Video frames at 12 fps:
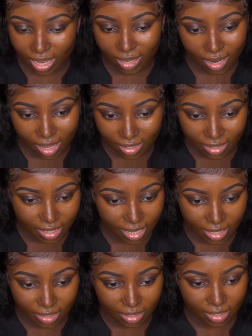
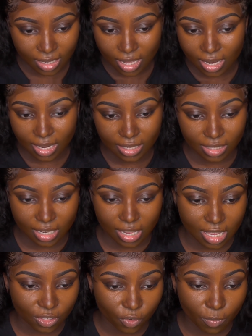nonsense. Listen,
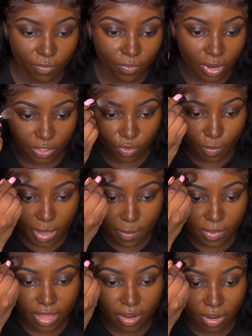it's for people
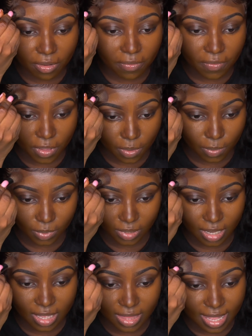that are confused.
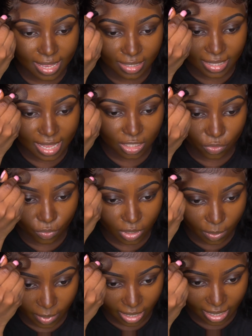That's really
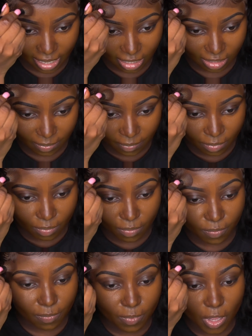what it is.
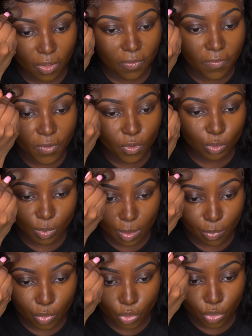Confused
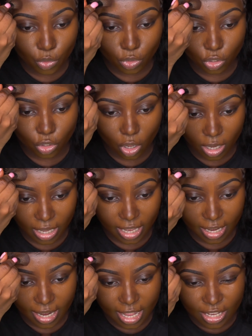people use
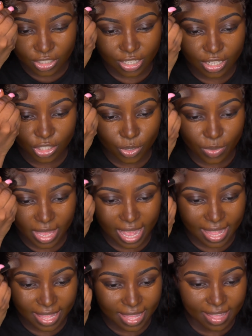talking just so
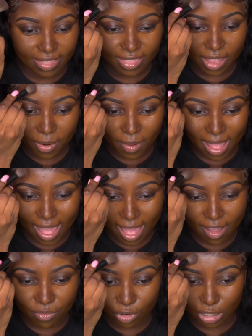that they don't
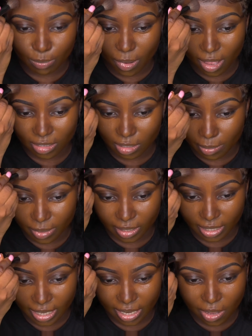have
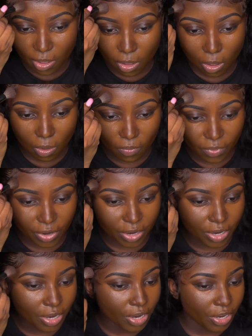responsibility over
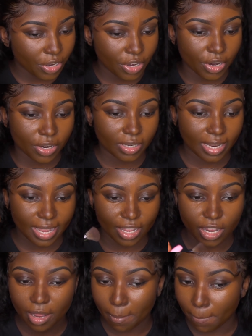your like
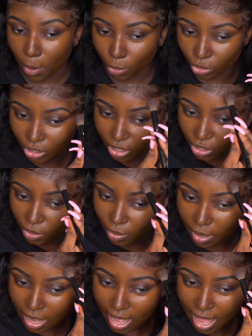emotions or
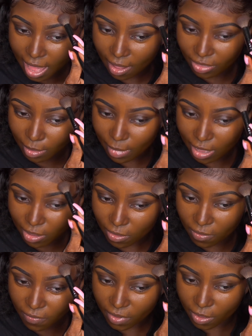how they make you
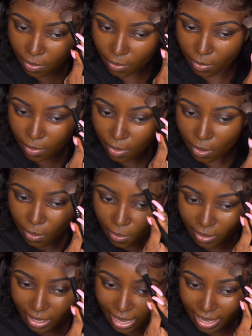feel, or
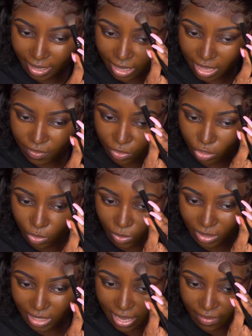like even to
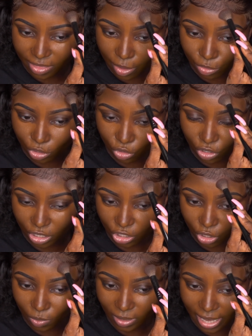say if they should treat
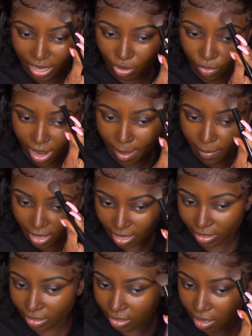you like crappy
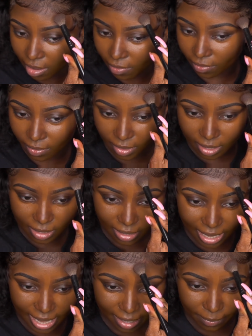and stuff,
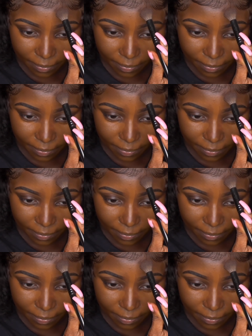like